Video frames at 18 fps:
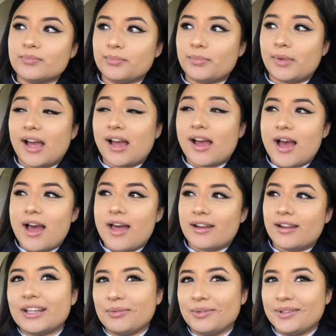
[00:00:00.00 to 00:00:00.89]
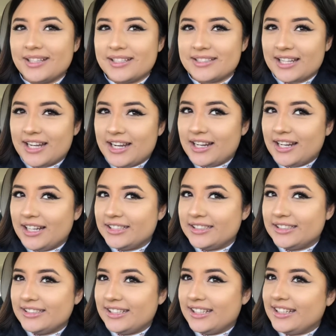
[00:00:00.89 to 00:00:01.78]
bad I realized that
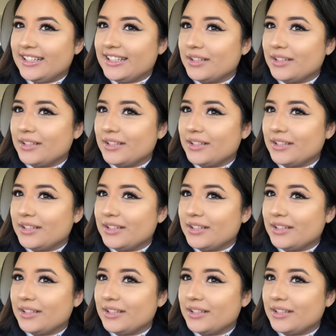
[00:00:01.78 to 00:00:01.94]
I like